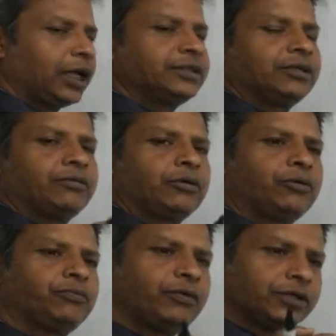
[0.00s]
as
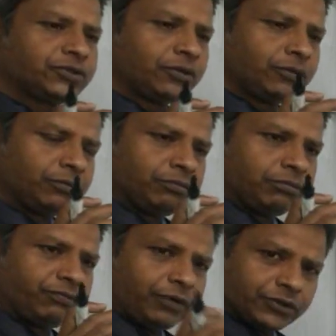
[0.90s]
a first
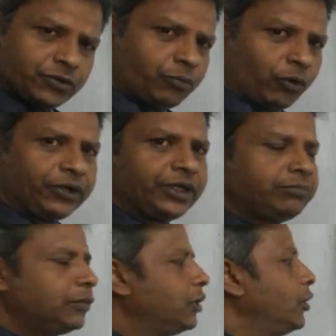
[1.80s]

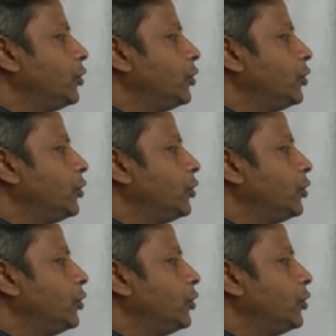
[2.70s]
morning.